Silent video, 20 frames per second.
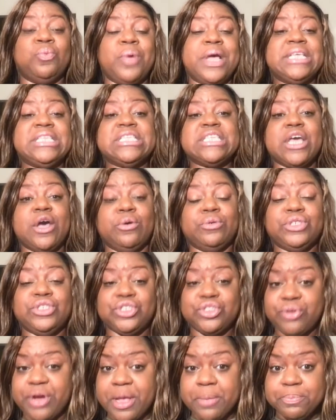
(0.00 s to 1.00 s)
West
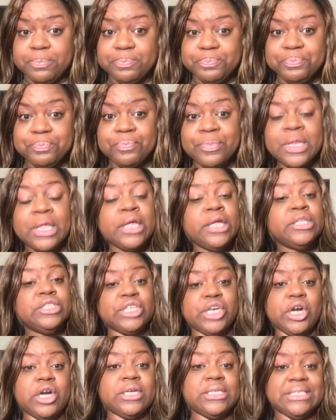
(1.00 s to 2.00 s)
Coast trip
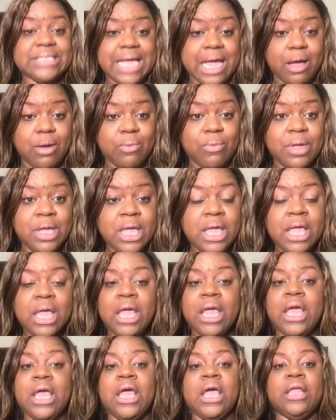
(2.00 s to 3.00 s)
turns out.
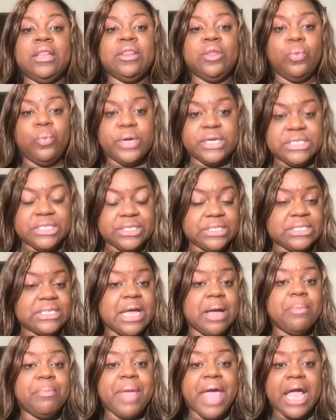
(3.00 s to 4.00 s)
The Wizards
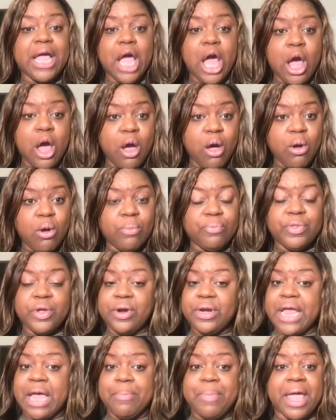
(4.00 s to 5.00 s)
come back home.
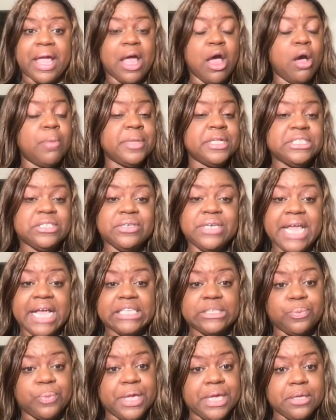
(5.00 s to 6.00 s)
They're not back home until
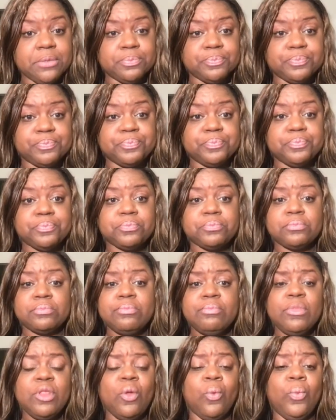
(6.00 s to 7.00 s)
next week
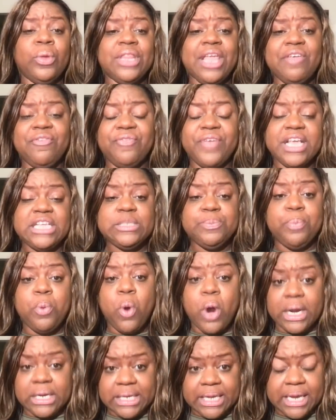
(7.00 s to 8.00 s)
when they face
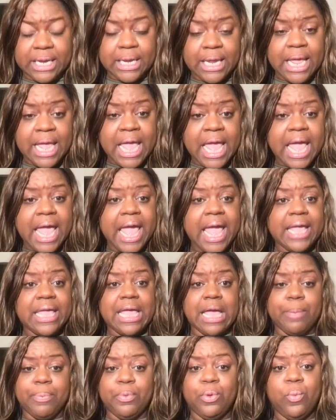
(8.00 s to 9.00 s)
Portland at
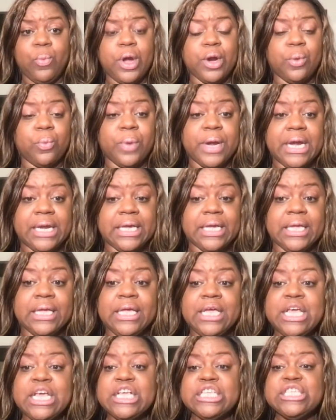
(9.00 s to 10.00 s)
Capital One Arena.
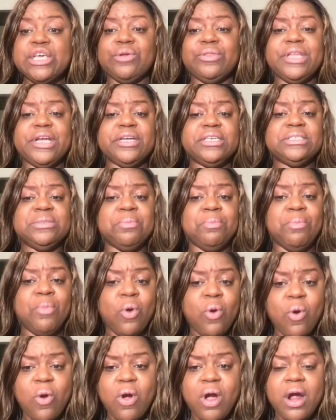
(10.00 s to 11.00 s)
So there's
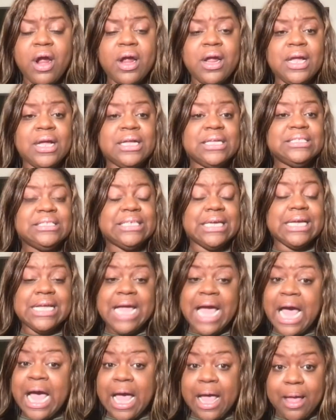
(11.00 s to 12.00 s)
more to
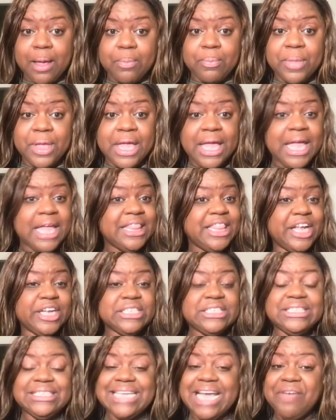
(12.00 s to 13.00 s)
come.
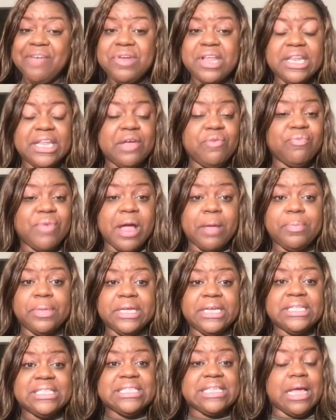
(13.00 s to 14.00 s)
There's definitely
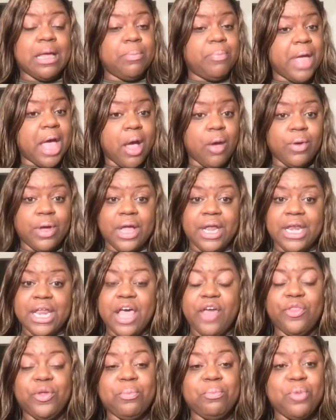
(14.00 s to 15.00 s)
rumblings about
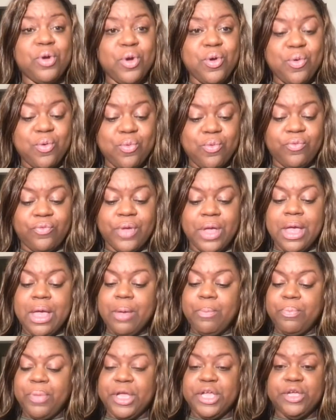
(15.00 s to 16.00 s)
another move,
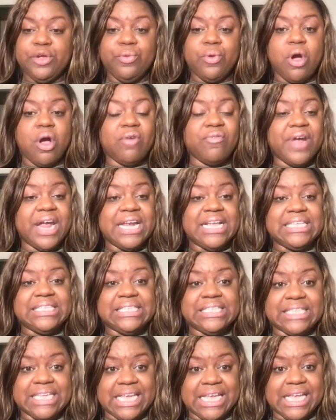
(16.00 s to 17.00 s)
but you already
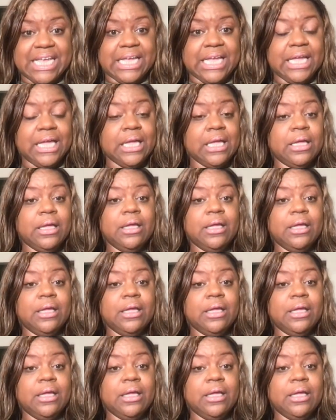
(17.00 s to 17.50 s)
see